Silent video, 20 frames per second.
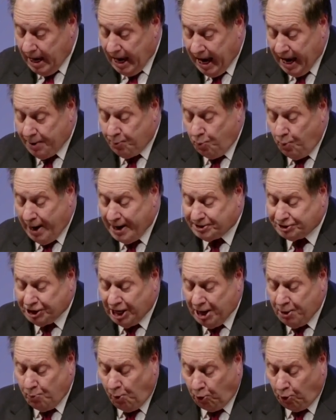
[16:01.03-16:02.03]
in which
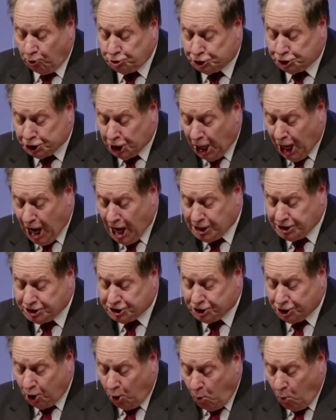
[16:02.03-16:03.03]
he will
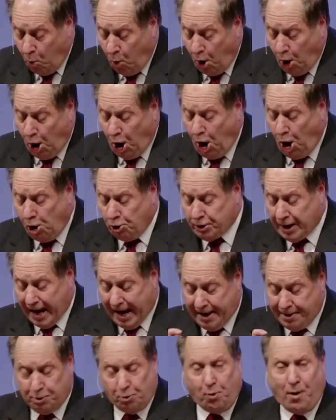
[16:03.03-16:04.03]
judge the world
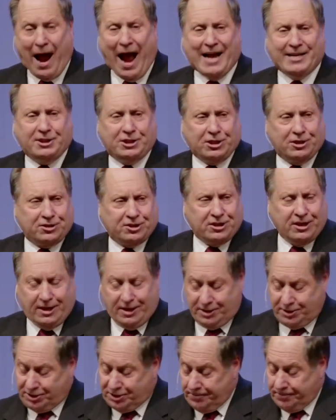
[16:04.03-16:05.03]
in
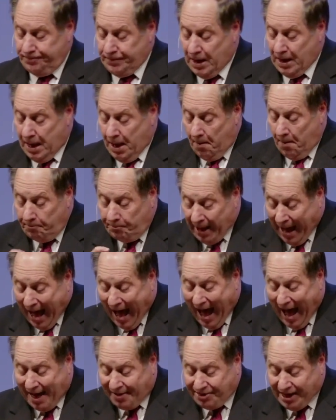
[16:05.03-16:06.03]
righteousness
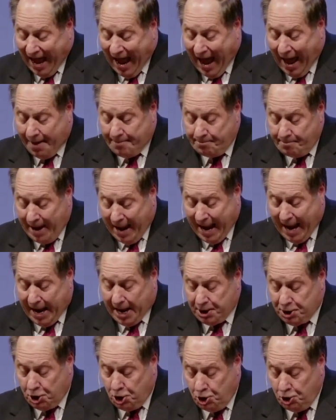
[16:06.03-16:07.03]
by that
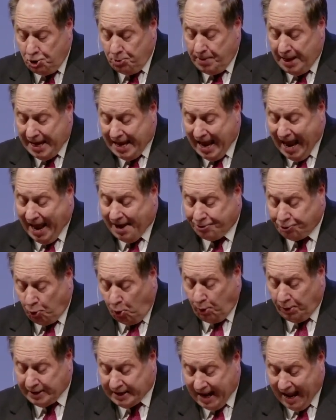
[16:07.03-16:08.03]
man whom he hath
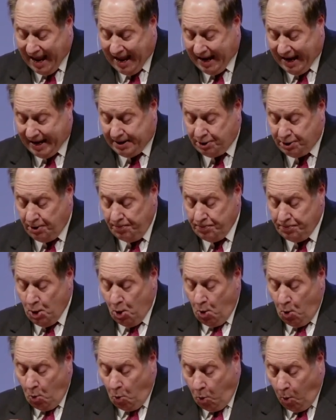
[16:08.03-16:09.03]
ordained,
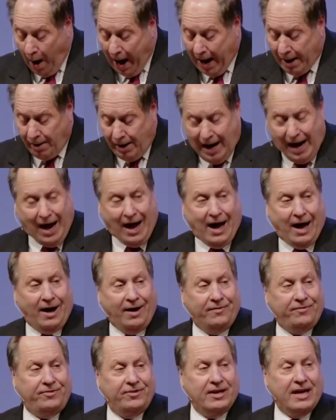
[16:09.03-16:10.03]

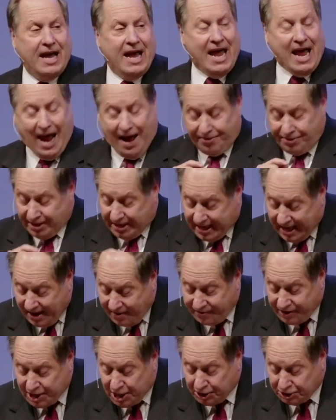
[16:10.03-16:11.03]
whereof he hath
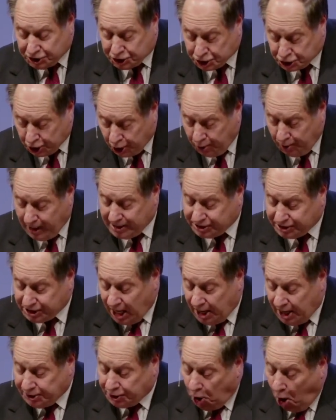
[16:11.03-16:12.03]
given assurance
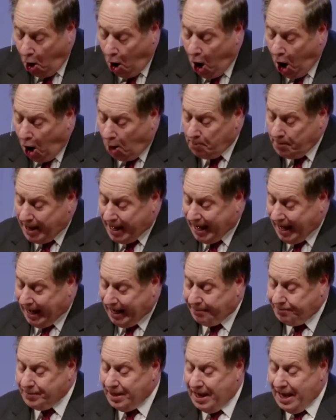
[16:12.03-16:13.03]
unto all
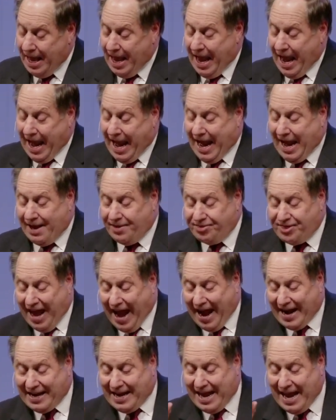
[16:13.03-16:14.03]
men, in
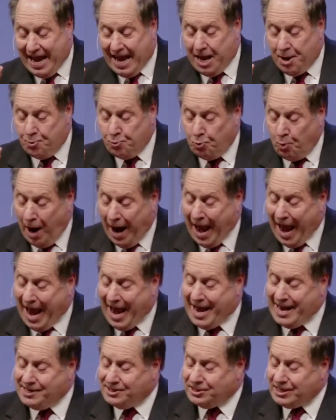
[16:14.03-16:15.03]
that he
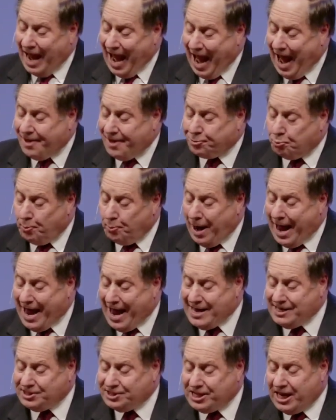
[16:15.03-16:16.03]
raised, hath
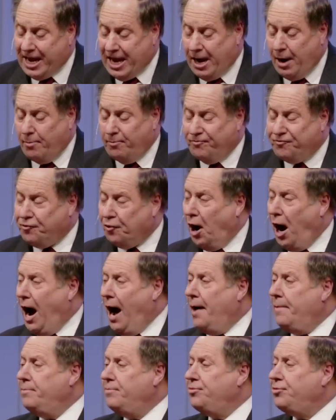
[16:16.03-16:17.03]
raised him
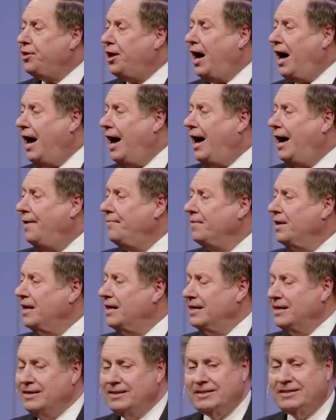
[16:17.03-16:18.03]
from the
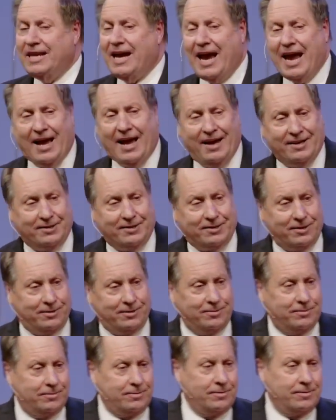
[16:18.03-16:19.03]
dead.
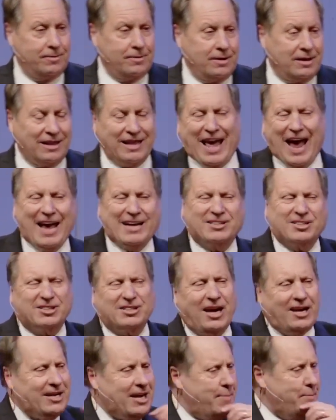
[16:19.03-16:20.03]
Last
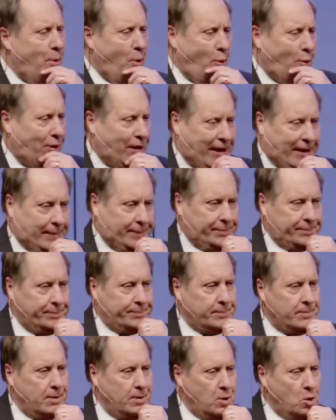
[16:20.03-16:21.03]
Sunday morning,
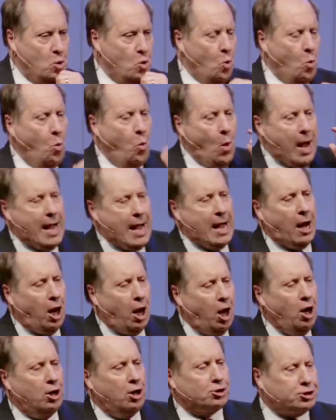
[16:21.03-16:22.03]
we
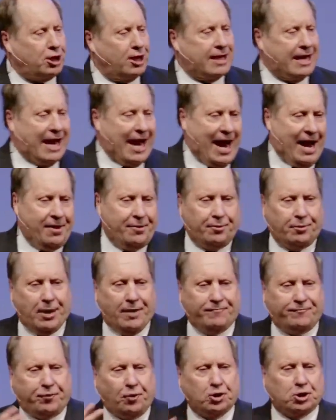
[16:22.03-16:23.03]
look together
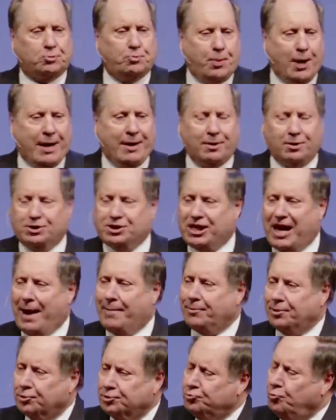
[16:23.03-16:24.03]
at 1 Peter
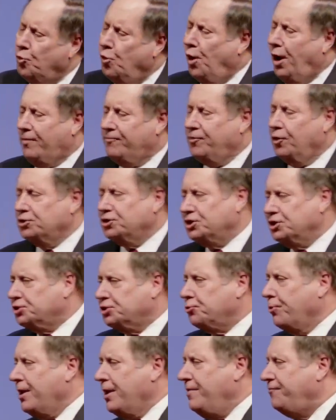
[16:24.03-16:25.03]
chapter 1 verses
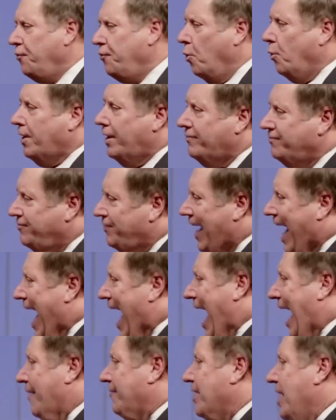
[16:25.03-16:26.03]
3, 4, and
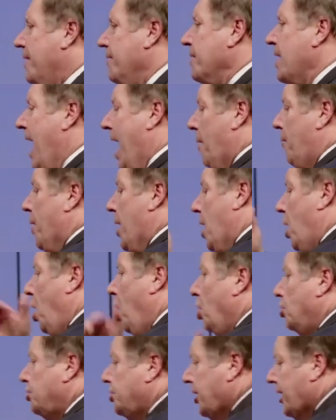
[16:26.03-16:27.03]
5, and we
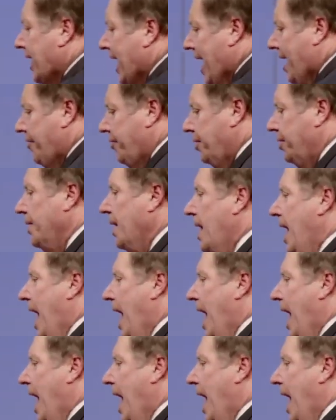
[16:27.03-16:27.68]
look together